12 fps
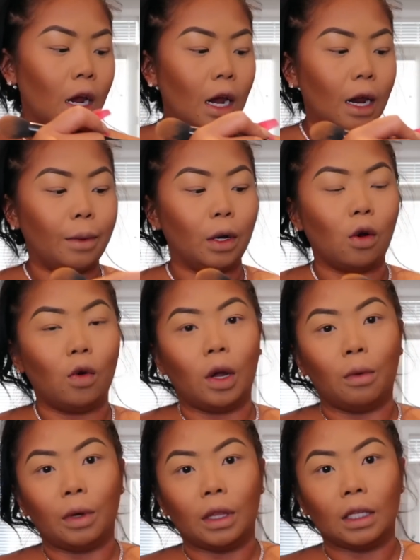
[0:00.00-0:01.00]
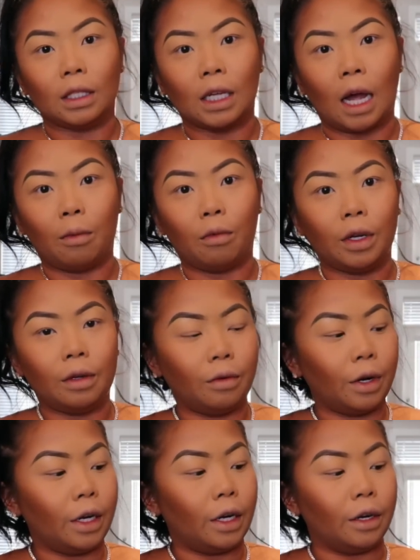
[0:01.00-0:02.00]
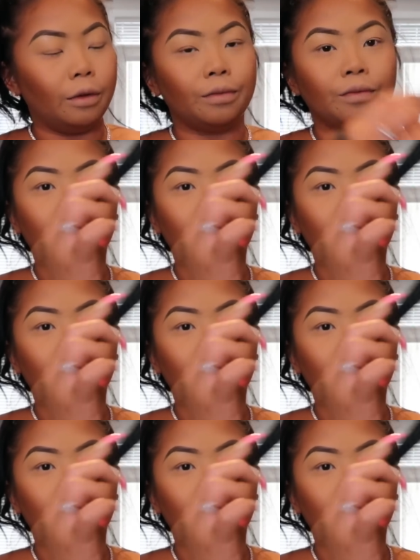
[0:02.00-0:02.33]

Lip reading: And I'm gonna go in with this top one right here.